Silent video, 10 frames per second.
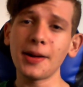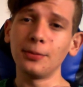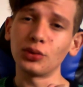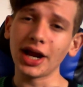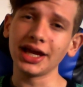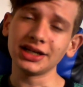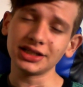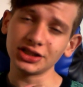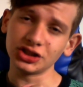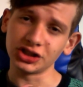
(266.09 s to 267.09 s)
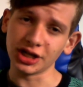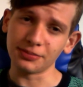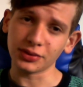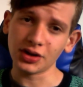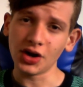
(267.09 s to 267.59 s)

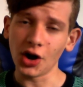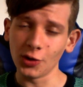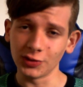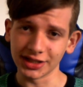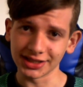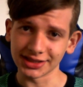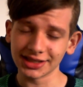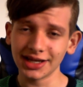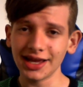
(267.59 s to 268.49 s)
Brainchip Holdings.